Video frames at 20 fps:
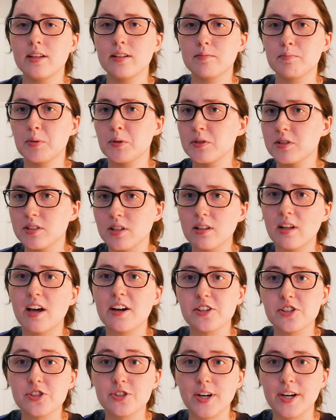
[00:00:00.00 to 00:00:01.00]
it puts a
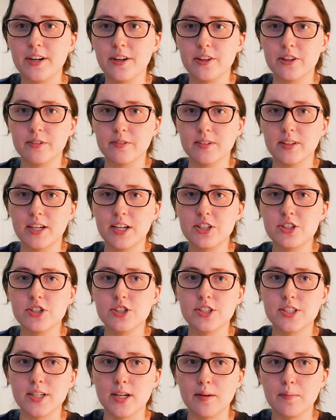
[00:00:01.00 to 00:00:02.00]
lot of strain on the
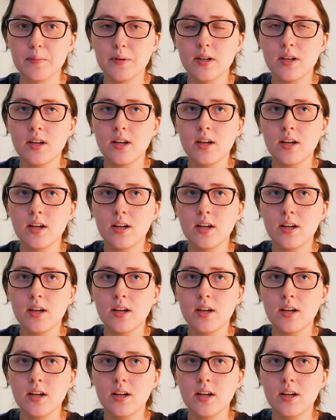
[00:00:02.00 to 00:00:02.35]
relationship.